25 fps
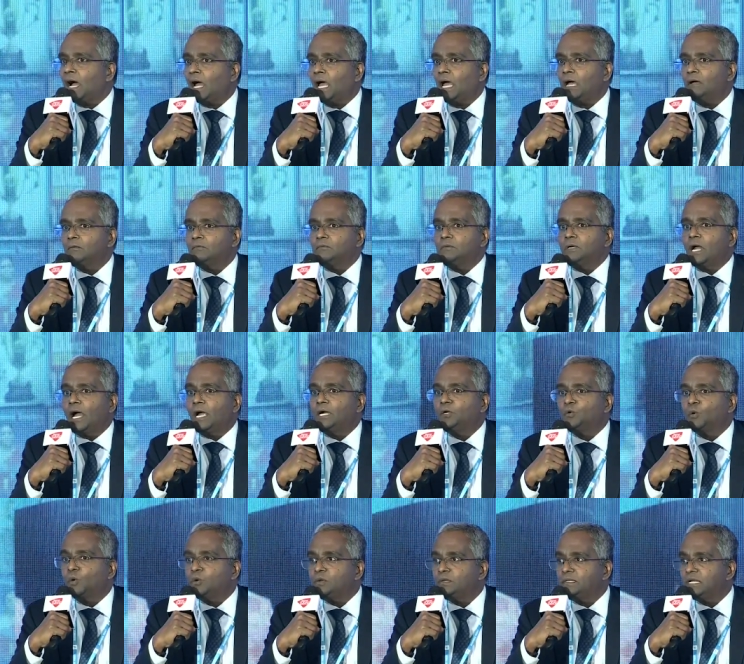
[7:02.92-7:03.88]
I have, I
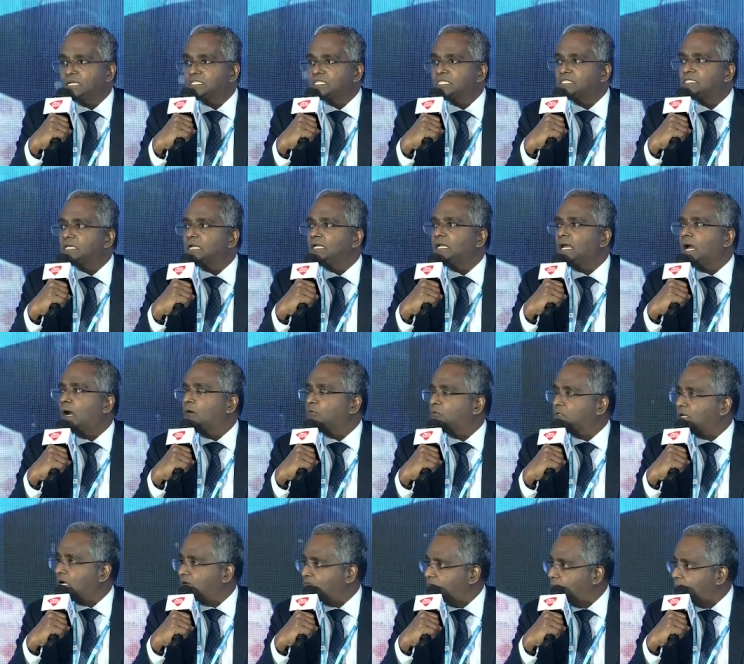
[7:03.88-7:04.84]
don't necessarily
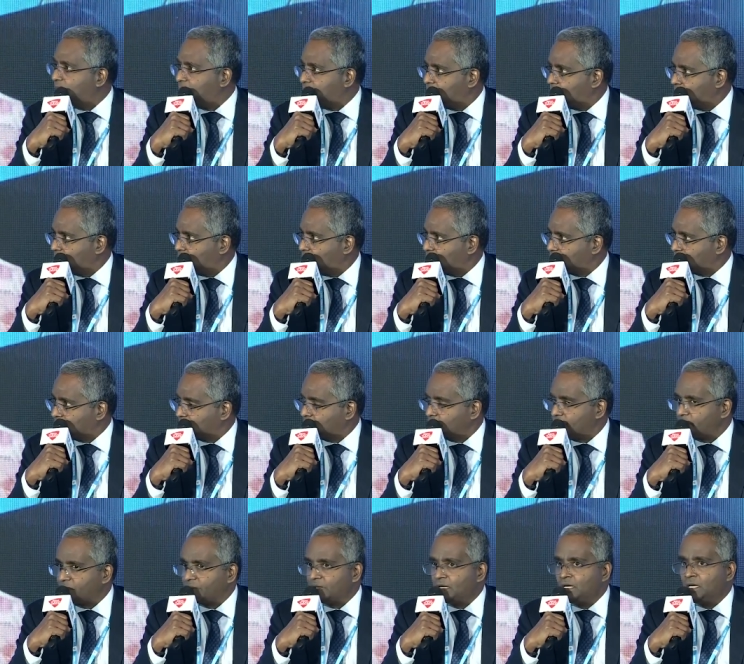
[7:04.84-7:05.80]
have to have a brick and mortar.
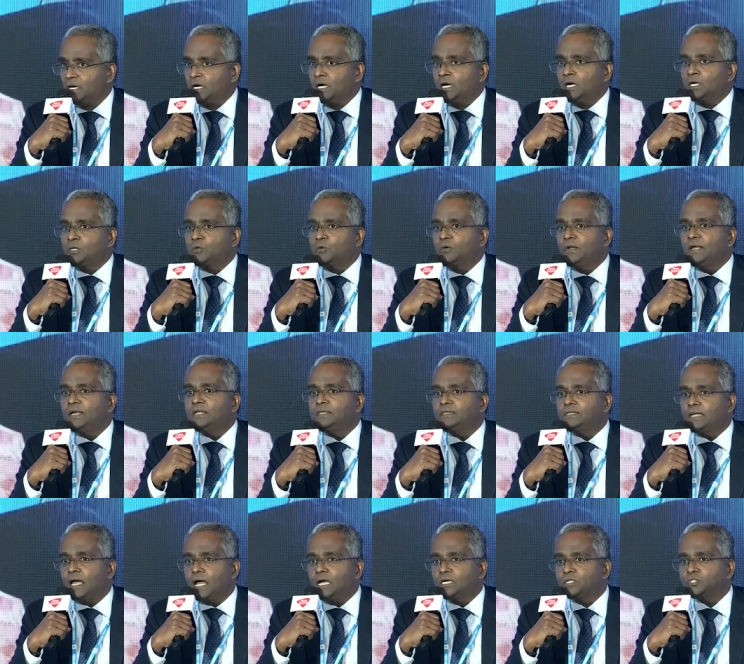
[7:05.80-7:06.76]
Today,
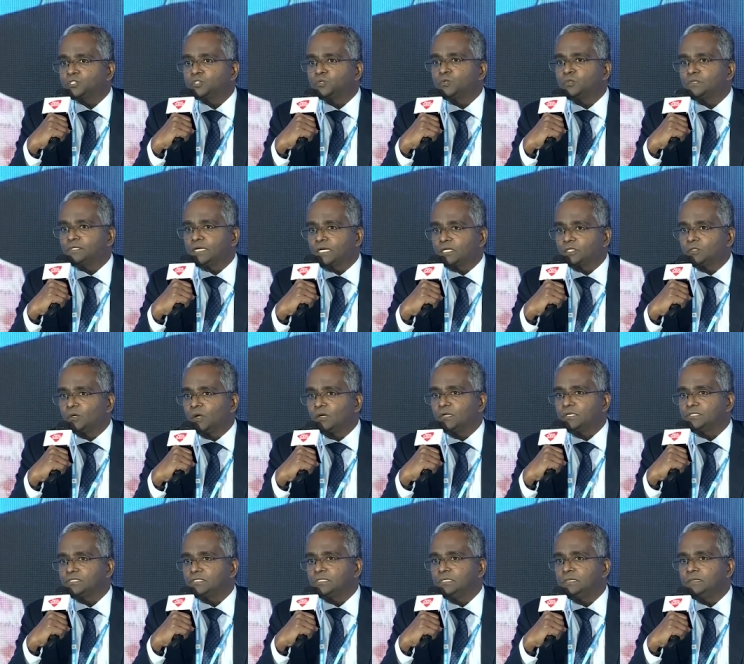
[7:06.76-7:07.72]
thanks to
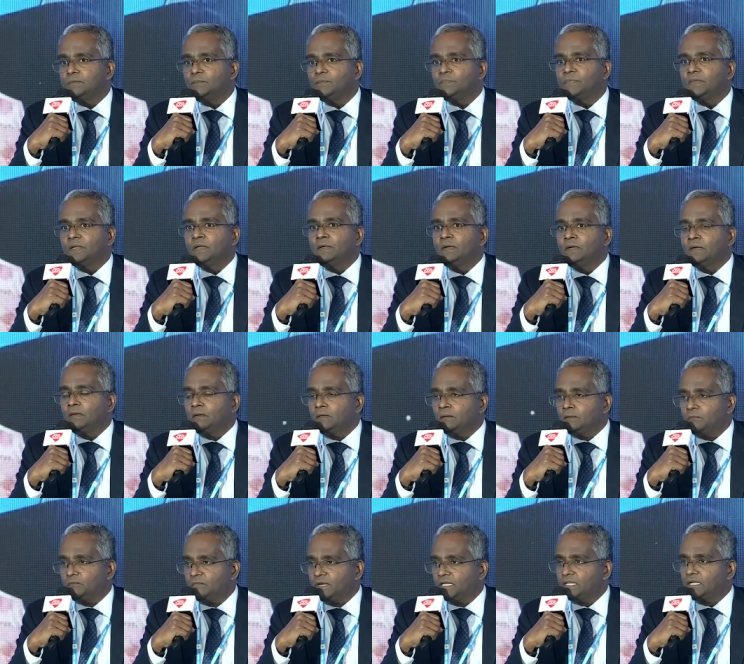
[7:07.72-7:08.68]
technology,
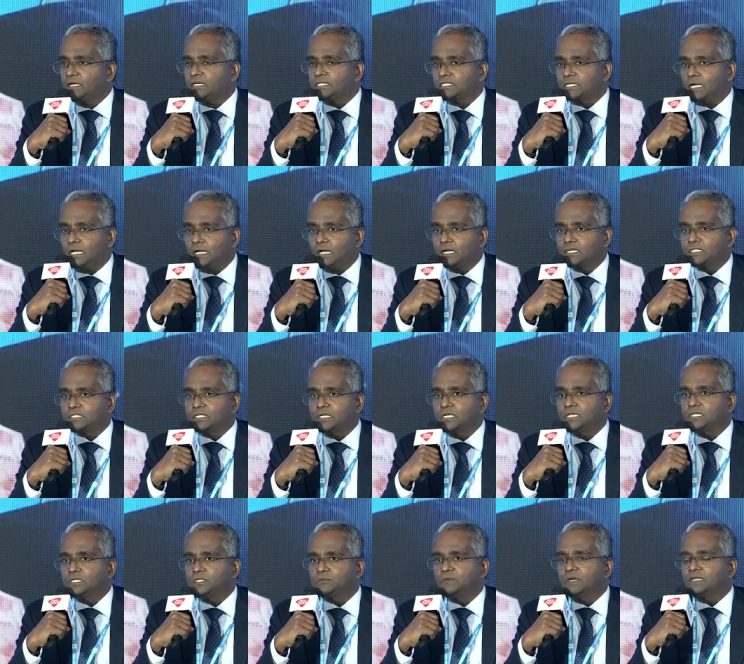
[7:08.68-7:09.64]
whether it's
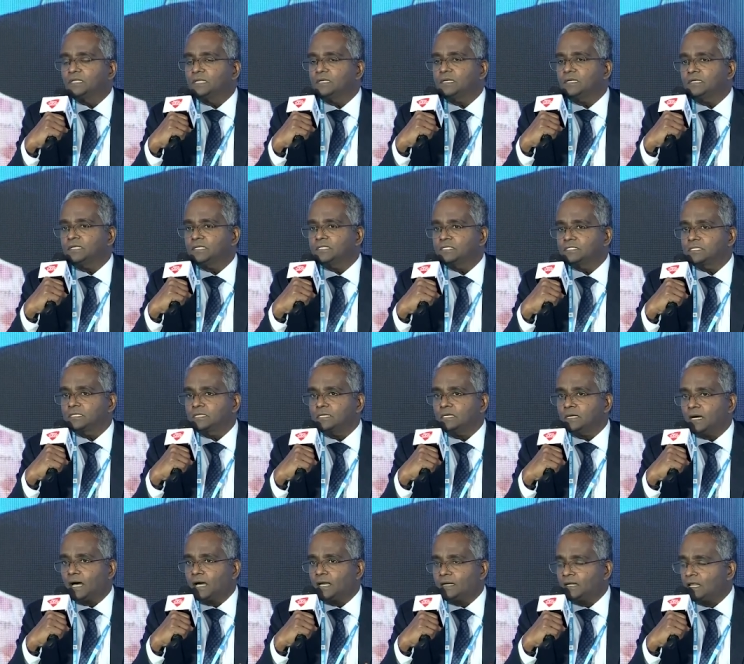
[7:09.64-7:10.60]
collections, whether it is
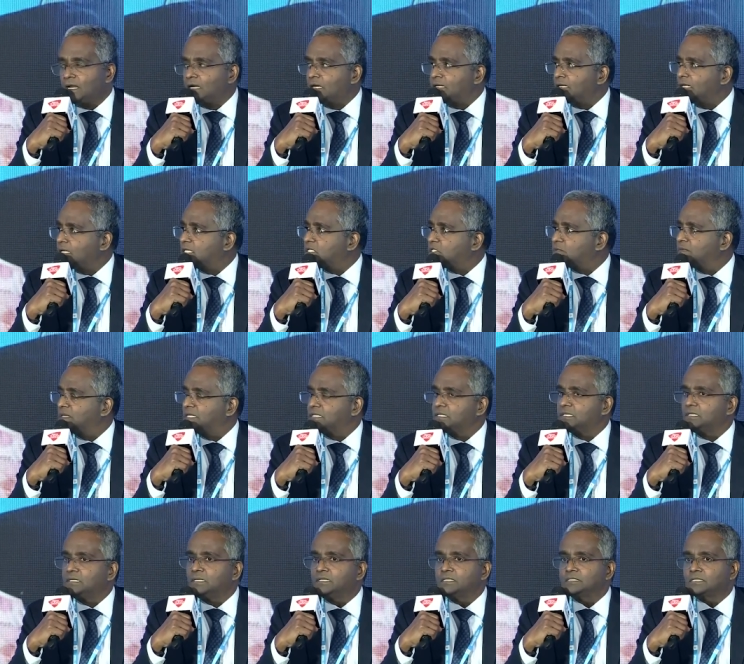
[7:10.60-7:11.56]
analytics,
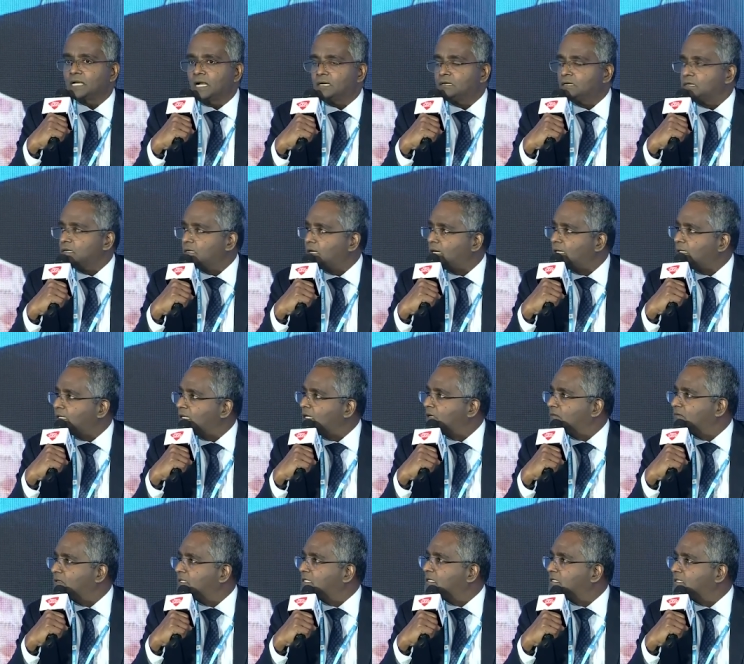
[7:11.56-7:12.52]
whether it is
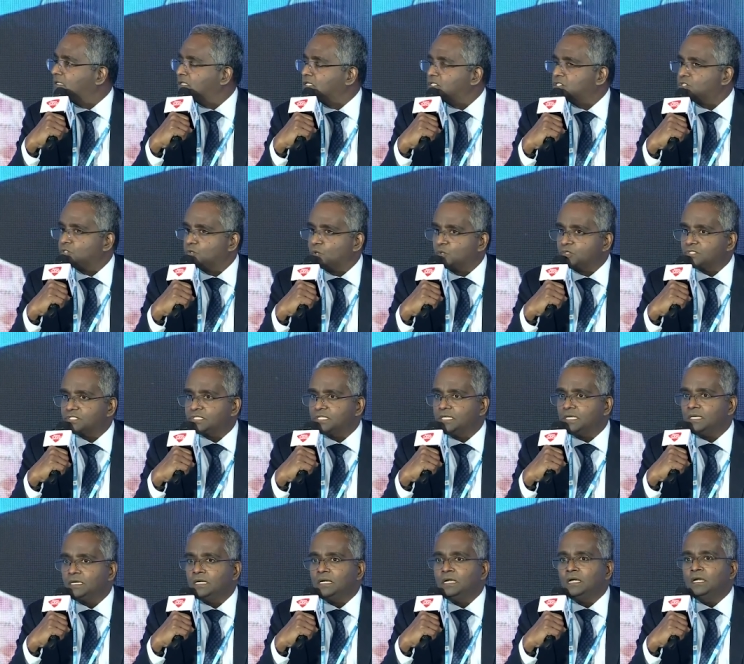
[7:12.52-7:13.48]
underwriting, whether it is
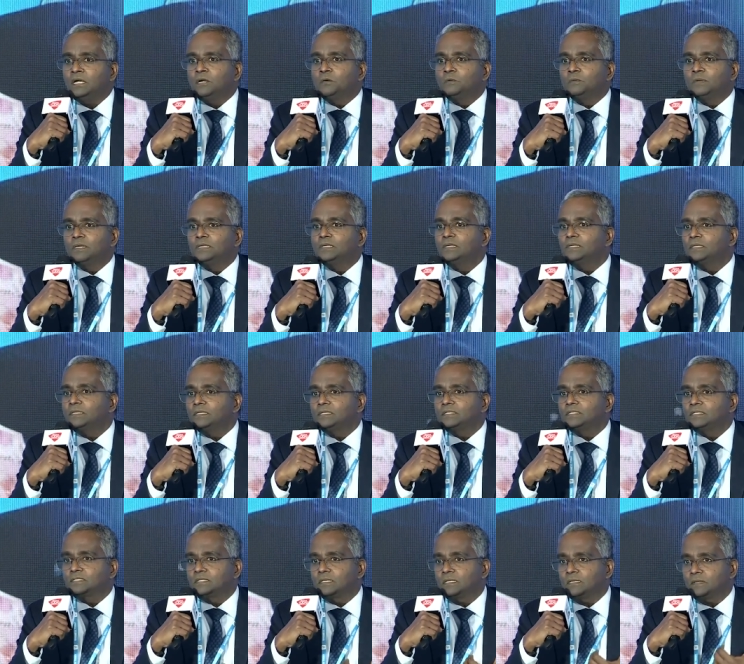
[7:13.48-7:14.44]
sourcing, whether it
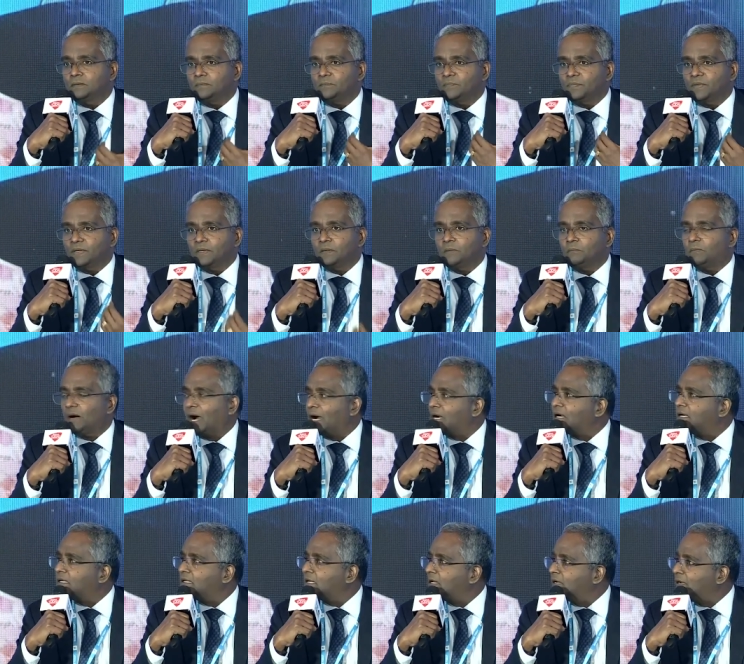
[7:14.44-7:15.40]
is uh, uh,
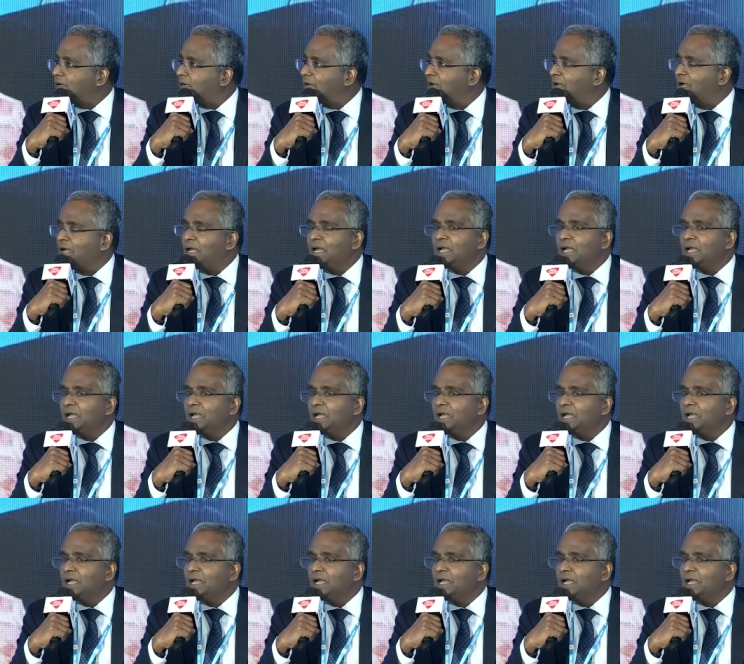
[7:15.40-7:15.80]
marketing,